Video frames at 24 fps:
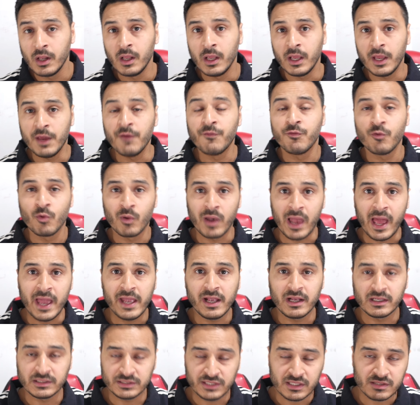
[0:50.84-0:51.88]
If you
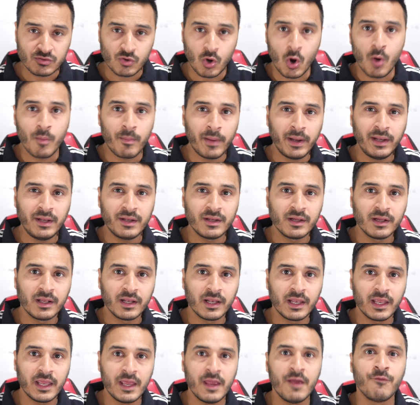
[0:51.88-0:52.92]
like, just comment.
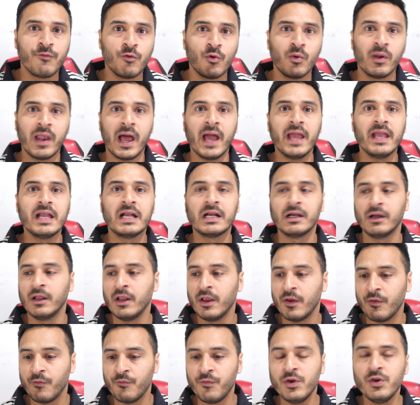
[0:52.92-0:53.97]
If you like
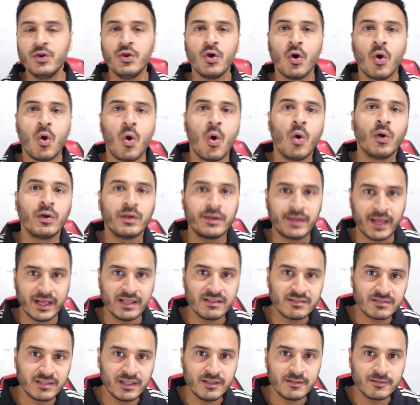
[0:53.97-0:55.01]
video on
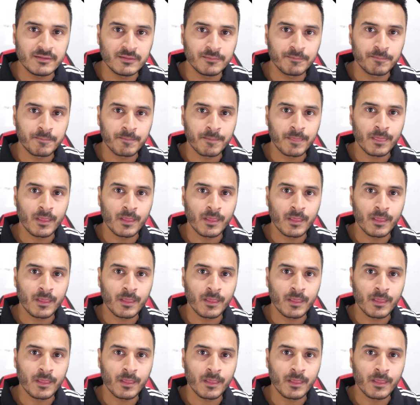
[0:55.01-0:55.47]
tenses,